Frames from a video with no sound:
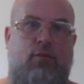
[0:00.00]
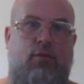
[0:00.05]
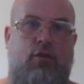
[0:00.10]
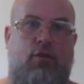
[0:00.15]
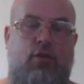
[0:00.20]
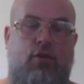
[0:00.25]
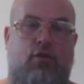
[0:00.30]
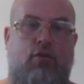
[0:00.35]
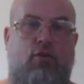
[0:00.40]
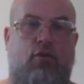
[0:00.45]

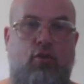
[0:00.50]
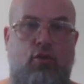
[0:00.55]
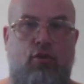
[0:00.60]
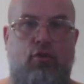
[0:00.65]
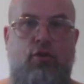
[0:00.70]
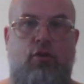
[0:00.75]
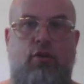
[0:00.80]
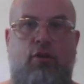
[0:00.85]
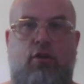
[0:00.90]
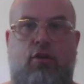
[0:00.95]
You
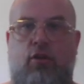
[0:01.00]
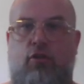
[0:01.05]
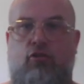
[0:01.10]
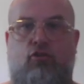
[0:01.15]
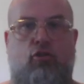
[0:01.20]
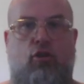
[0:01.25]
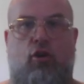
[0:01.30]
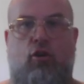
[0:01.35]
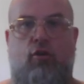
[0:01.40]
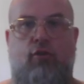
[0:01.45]
could
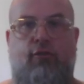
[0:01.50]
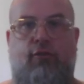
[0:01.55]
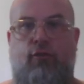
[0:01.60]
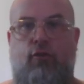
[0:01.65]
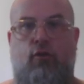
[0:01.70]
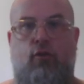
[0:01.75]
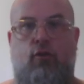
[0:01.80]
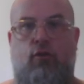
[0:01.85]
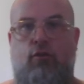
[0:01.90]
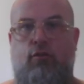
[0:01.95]
control
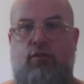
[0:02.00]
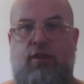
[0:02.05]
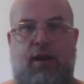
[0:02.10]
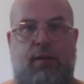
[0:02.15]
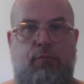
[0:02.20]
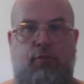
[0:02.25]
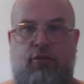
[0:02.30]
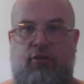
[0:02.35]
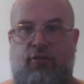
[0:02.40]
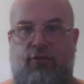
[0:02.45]
for
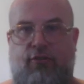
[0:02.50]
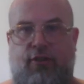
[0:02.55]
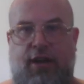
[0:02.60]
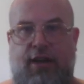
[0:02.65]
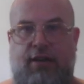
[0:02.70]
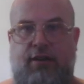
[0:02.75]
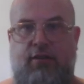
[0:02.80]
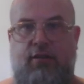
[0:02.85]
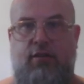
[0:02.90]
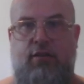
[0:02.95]
temperature
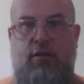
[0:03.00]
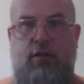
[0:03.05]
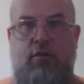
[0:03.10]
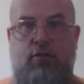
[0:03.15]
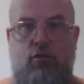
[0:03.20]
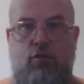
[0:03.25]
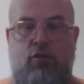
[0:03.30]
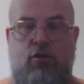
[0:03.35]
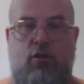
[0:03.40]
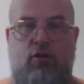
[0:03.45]
factors, you
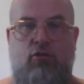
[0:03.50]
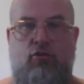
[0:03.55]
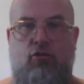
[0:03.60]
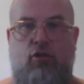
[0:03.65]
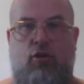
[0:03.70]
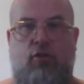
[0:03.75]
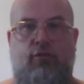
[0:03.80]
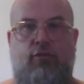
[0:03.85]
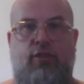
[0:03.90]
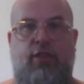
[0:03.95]
could
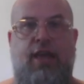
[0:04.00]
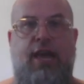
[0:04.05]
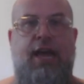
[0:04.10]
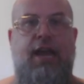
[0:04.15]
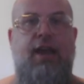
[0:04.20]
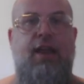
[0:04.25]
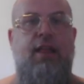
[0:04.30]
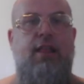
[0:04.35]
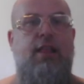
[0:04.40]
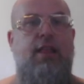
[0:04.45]
control for
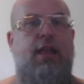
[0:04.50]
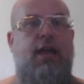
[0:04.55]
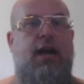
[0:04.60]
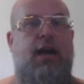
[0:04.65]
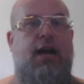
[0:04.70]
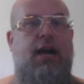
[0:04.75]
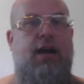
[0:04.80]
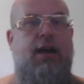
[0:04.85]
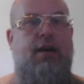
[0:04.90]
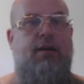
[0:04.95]
that,
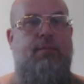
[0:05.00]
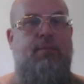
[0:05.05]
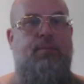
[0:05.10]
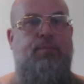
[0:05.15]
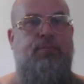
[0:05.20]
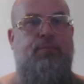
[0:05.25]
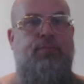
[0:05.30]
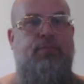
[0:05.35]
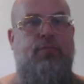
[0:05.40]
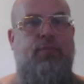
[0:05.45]

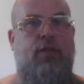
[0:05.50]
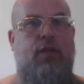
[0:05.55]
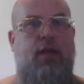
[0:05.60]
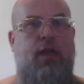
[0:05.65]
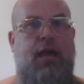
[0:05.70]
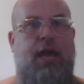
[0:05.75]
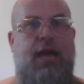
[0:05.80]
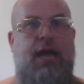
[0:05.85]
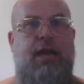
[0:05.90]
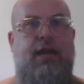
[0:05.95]

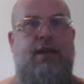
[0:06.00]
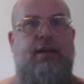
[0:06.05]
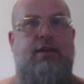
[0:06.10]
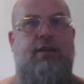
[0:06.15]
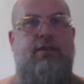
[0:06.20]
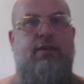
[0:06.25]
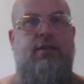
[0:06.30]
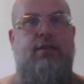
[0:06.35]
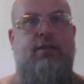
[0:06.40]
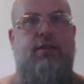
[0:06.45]

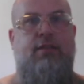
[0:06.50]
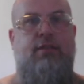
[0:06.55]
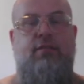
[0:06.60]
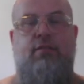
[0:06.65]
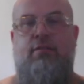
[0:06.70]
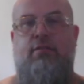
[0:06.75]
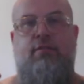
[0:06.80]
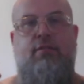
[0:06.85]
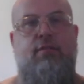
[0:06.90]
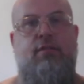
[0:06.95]
and
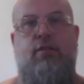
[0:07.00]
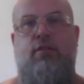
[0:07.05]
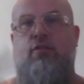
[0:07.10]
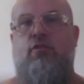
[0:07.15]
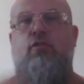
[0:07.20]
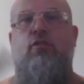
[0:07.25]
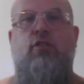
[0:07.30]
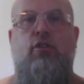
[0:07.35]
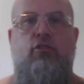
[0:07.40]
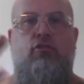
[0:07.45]
you
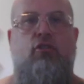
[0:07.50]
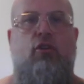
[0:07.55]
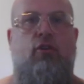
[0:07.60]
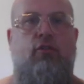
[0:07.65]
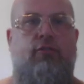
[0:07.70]
could control